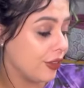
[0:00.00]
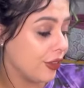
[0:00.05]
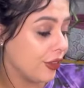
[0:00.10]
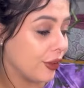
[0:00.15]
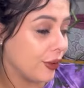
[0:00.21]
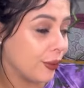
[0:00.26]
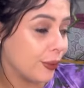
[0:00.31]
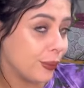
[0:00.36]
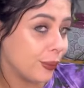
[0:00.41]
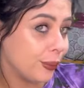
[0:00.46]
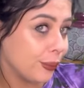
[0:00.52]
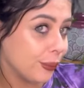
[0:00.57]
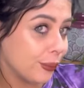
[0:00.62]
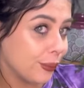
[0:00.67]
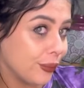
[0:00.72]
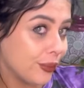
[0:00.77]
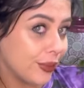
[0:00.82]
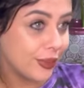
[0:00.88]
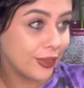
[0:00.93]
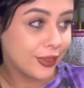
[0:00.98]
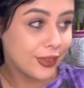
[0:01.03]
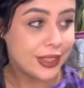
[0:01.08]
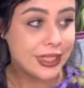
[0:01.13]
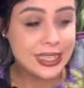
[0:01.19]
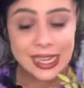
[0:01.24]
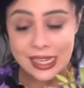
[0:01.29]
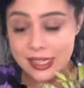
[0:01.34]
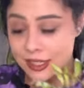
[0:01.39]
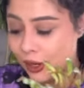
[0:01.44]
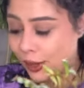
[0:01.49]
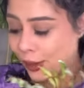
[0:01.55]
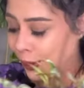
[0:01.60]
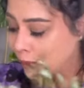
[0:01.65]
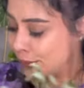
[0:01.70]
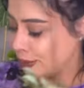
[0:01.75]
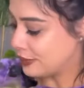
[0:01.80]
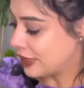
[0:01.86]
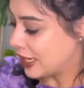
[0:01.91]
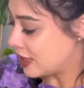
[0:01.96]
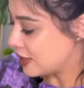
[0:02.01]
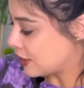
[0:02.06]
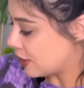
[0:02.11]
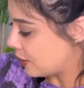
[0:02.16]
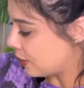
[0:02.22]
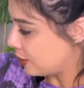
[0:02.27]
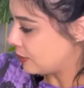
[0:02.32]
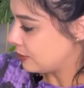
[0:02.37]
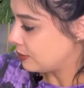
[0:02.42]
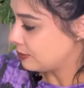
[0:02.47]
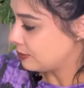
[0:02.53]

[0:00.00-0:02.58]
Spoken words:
So that's all.